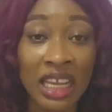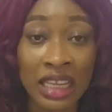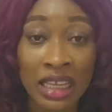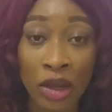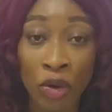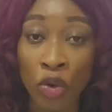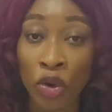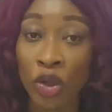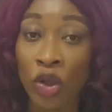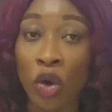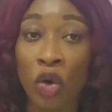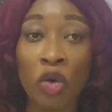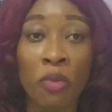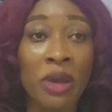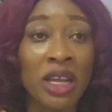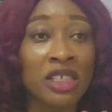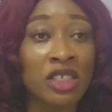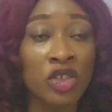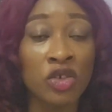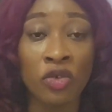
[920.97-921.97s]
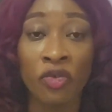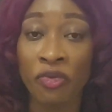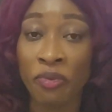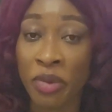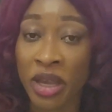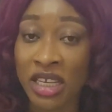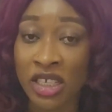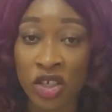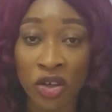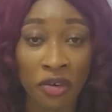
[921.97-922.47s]
the whole document, you've
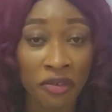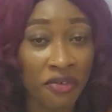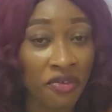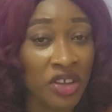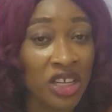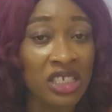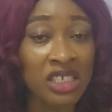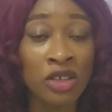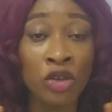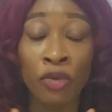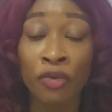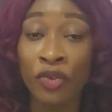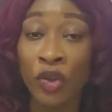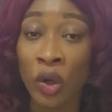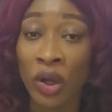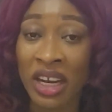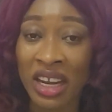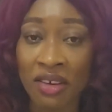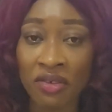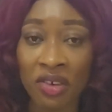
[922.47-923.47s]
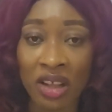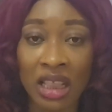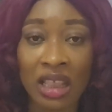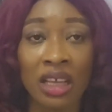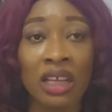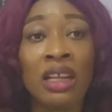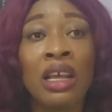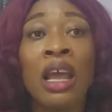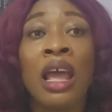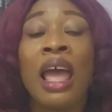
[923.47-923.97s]
paid your fees, you've done
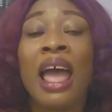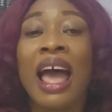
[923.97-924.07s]
everything.